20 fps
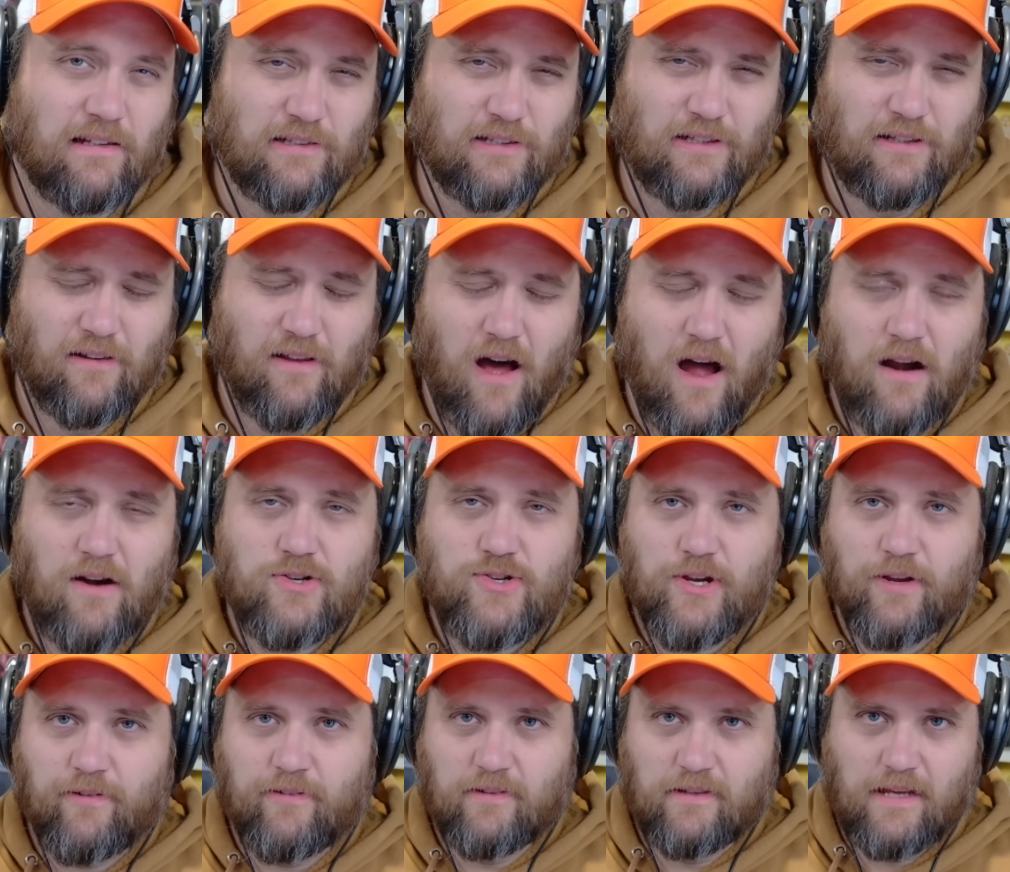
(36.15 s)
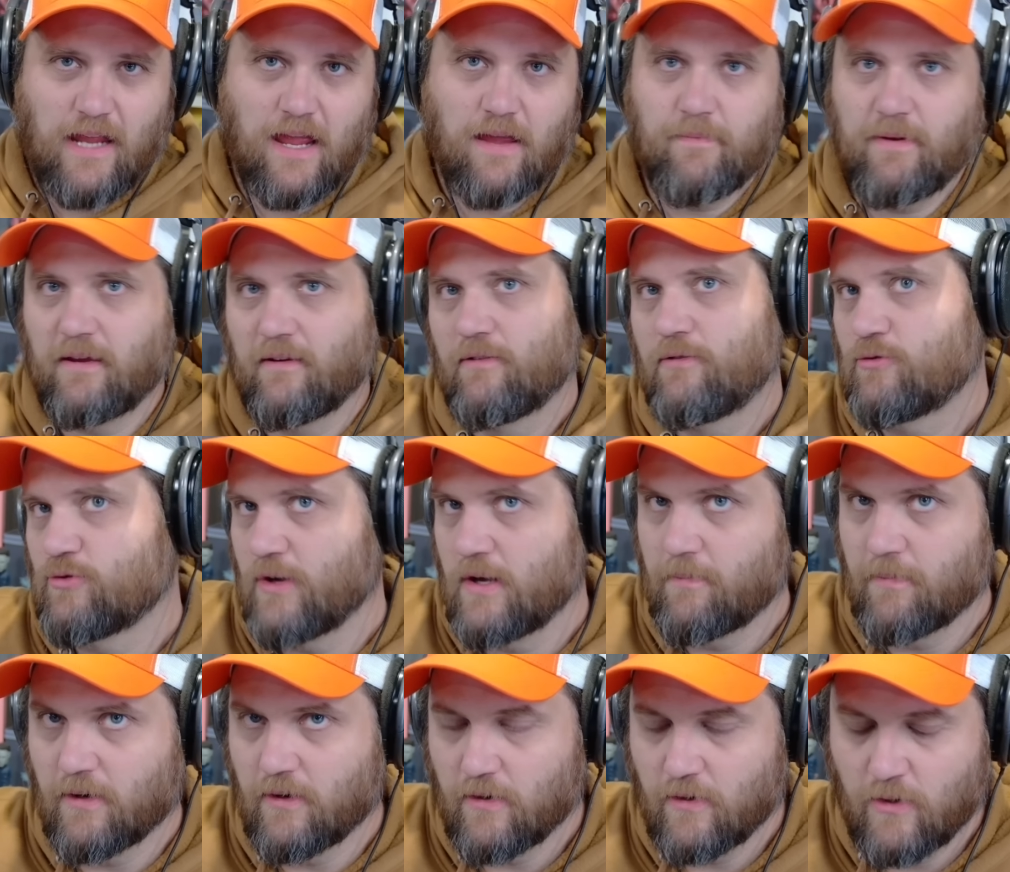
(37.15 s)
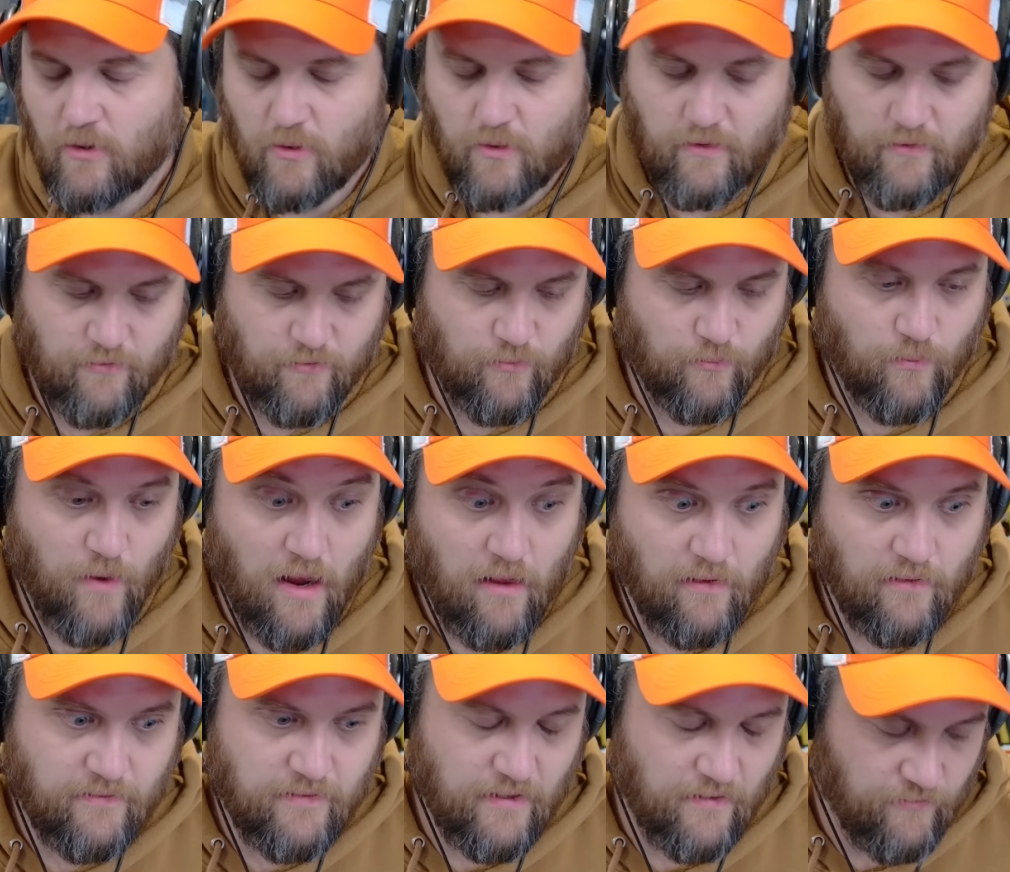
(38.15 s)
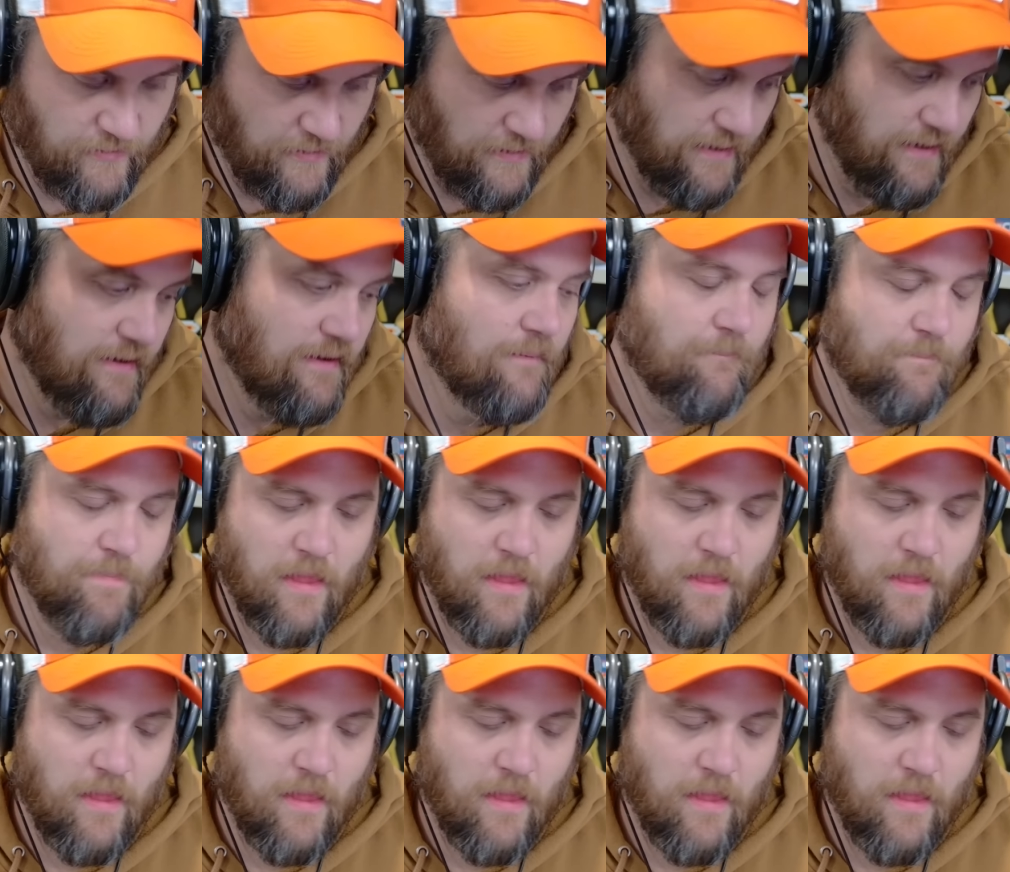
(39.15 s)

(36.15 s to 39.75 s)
largest gaming streamer who is relatively